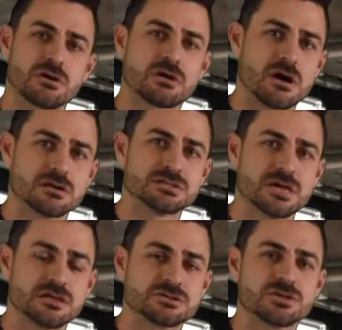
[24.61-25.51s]
our
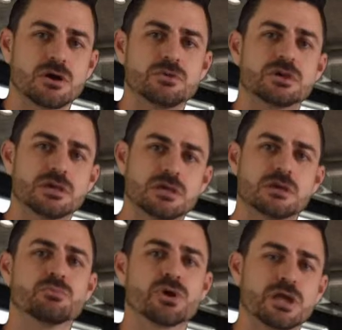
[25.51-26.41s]
content so that we can
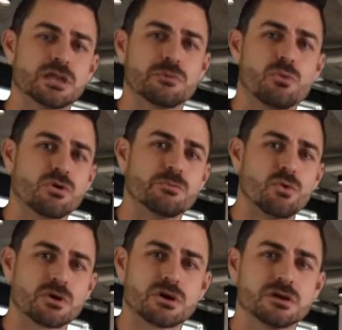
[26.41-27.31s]
keep bringing you more and
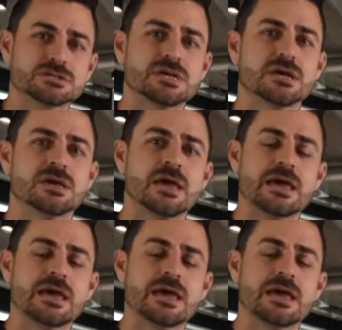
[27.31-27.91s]
more content,